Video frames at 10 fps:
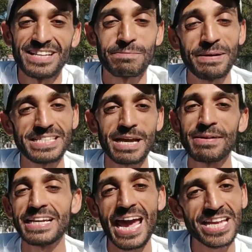Spend time
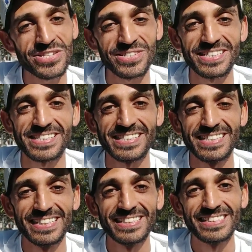in nature.
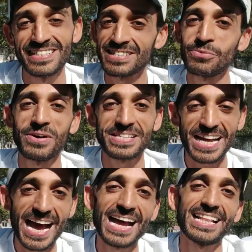This is where it's
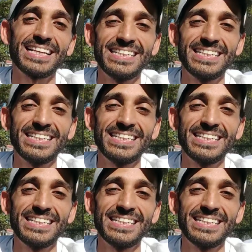at.